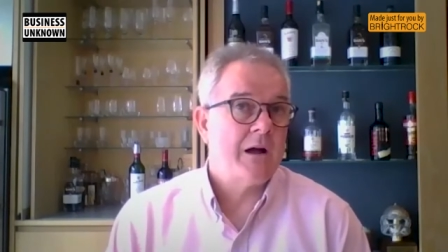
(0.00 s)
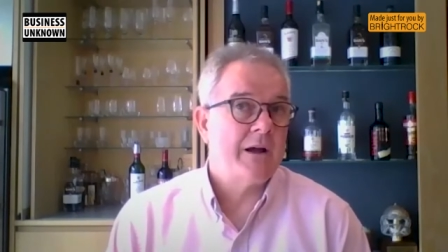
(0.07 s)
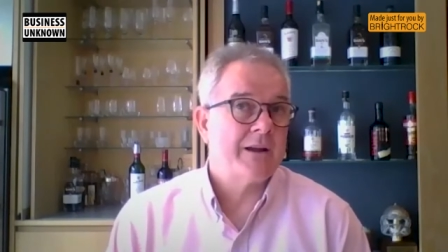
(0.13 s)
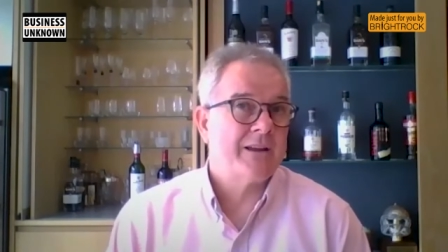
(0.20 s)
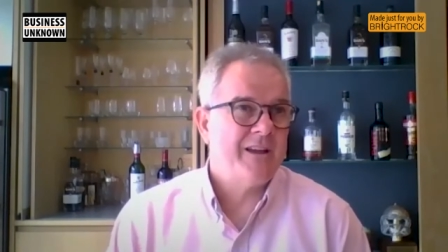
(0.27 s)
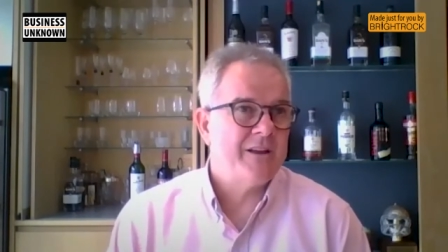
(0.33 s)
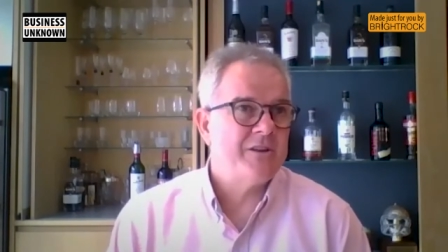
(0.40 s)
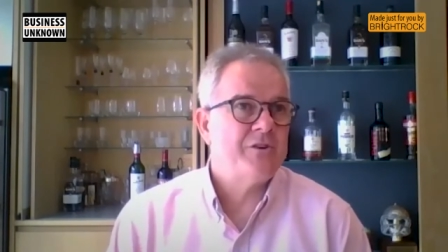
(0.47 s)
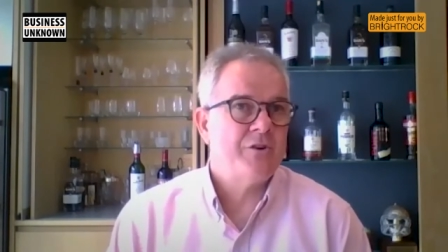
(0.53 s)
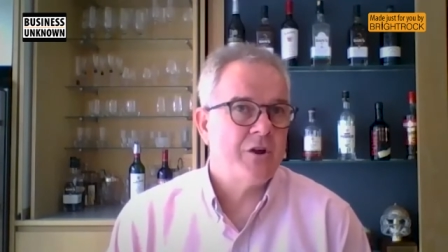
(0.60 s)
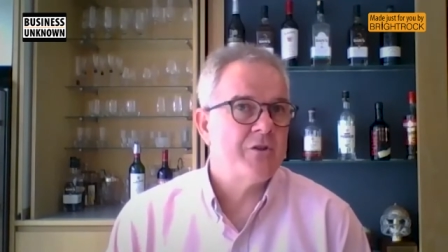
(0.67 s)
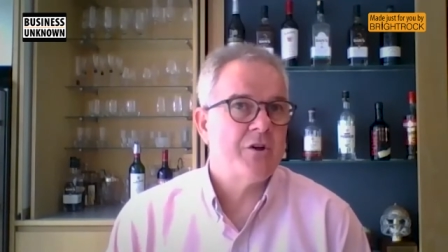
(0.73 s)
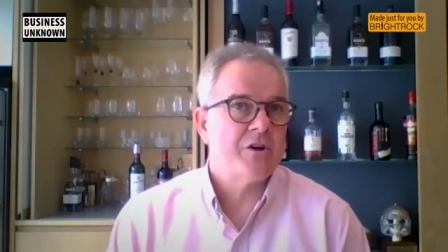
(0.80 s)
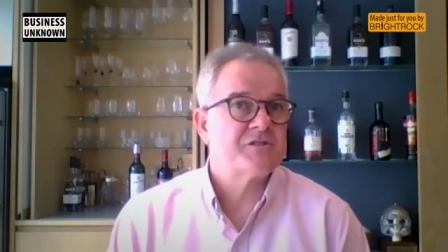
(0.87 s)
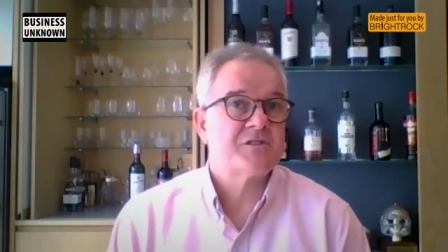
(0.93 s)
again, you
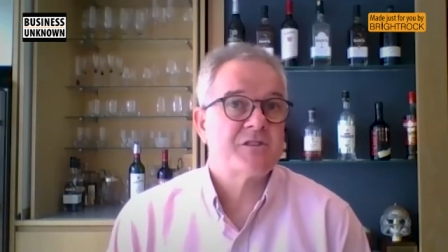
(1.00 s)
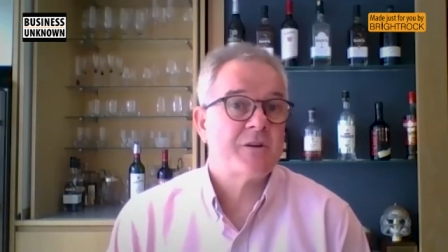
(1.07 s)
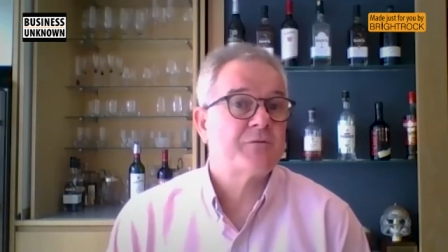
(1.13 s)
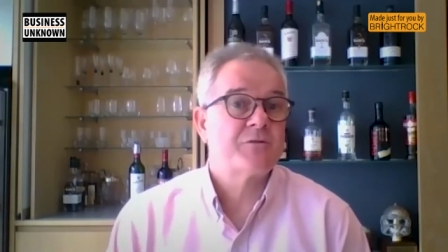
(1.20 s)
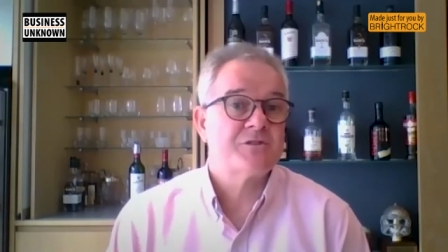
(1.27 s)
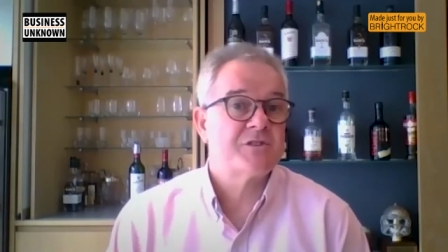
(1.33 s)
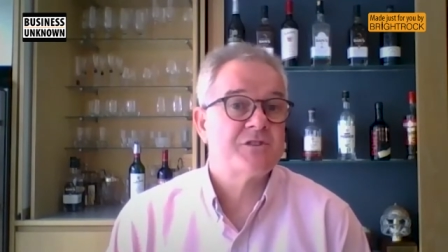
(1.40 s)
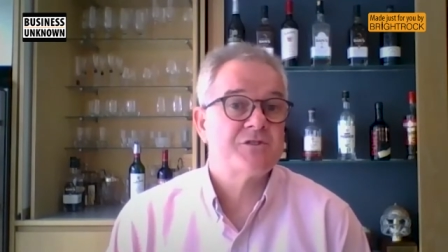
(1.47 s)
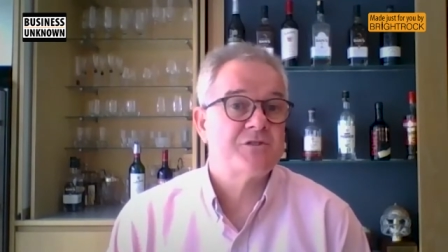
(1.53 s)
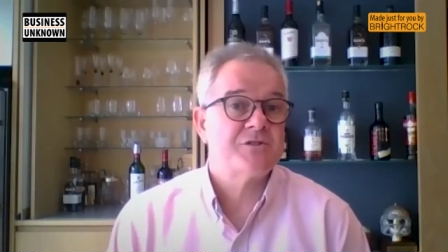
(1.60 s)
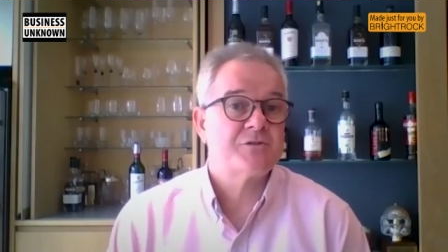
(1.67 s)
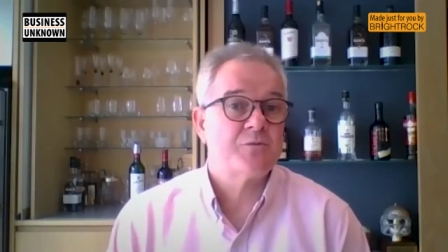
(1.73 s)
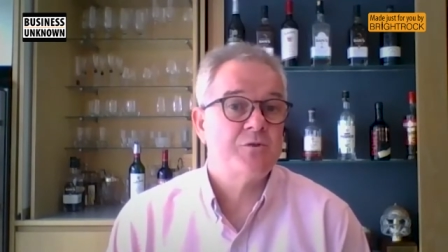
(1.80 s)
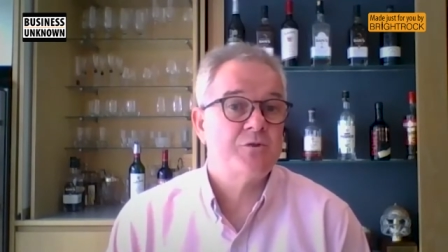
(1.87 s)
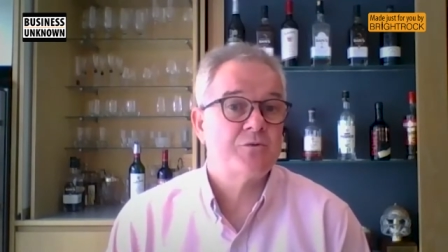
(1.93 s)
know, those tough
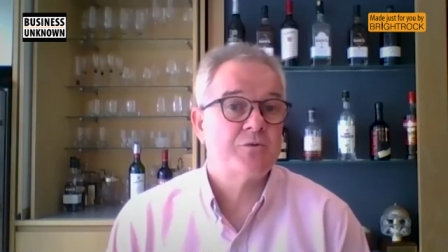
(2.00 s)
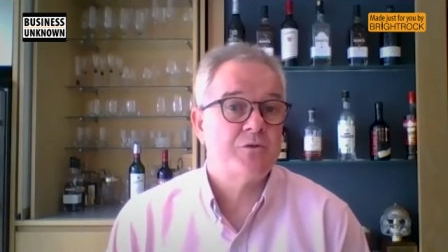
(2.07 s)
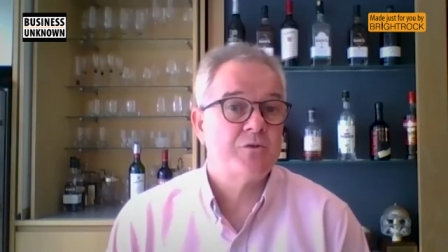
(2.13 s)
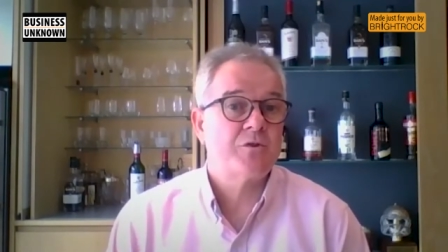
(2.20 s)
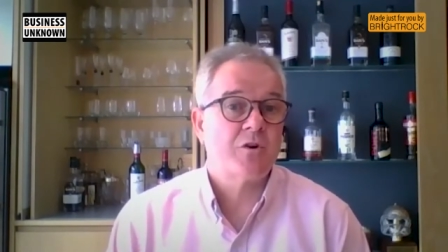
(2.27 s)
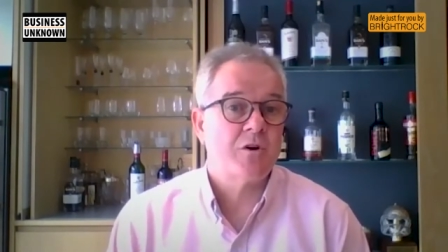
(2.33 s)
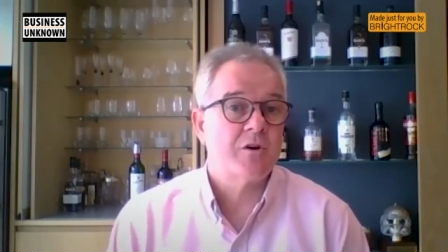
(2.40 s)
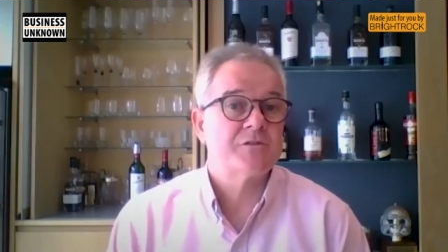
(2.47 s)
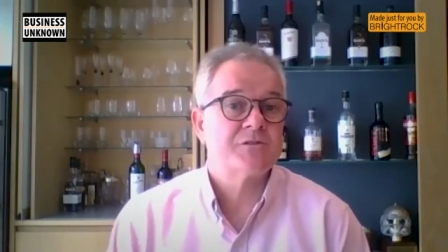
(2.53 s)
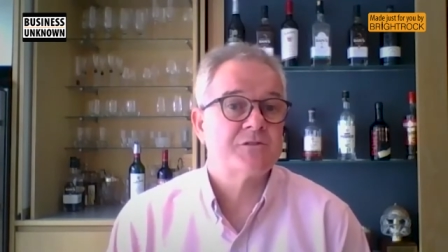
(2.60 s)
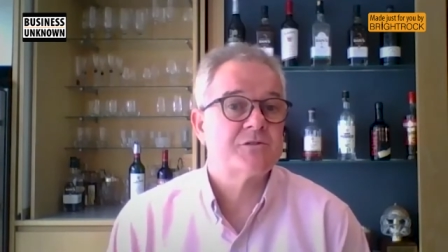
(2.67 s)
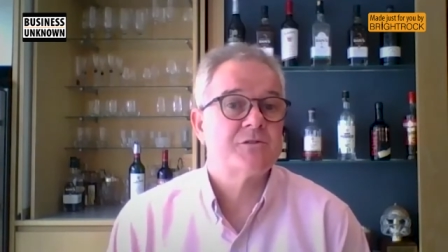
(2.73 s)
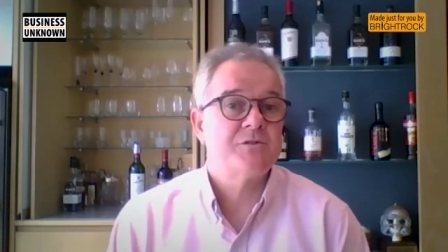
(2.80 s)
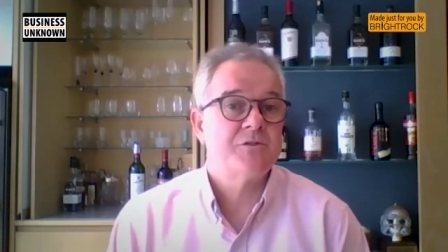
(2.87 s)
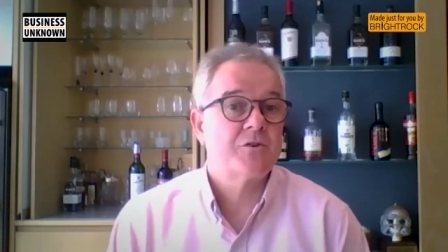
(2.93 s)
decisions where you, you can't
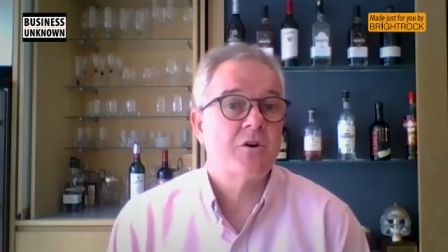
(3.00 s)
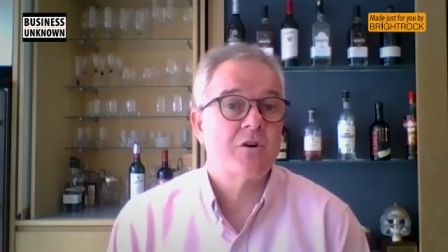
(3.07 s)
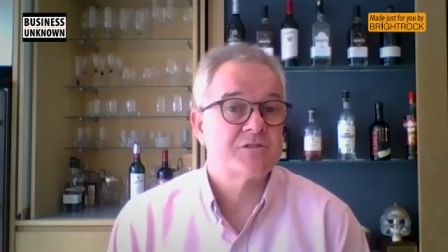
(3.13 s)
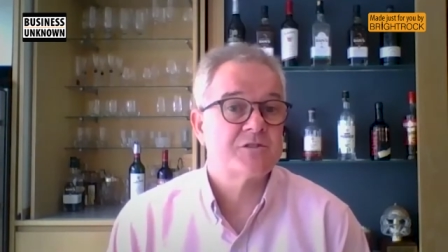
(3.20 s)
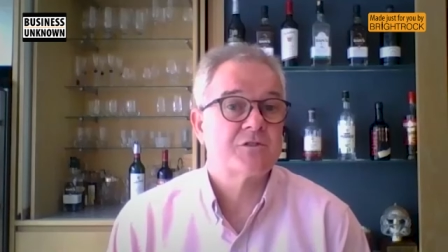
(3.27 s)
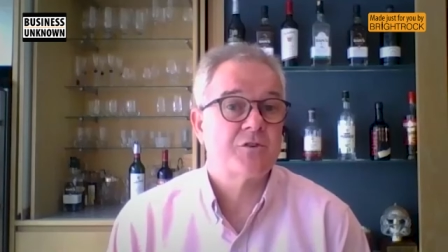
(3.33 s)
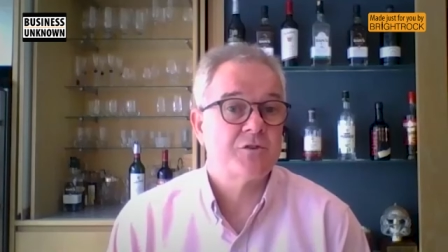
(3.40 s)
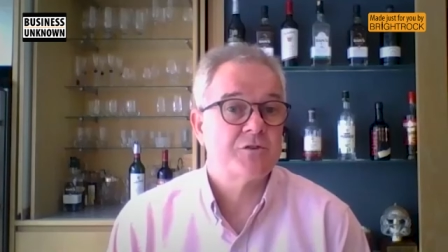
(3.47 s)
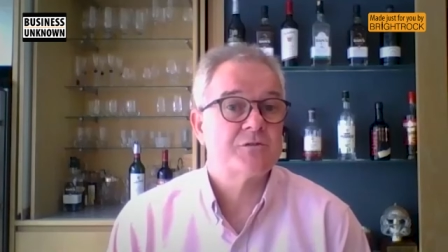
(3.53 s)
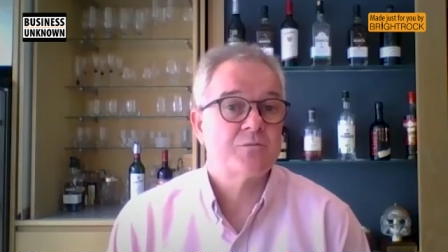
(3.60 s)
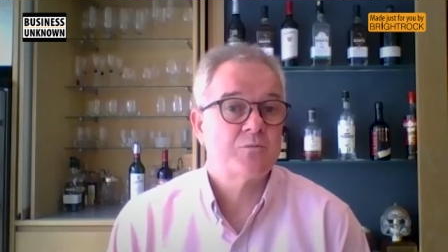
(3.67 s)
you can't skirt.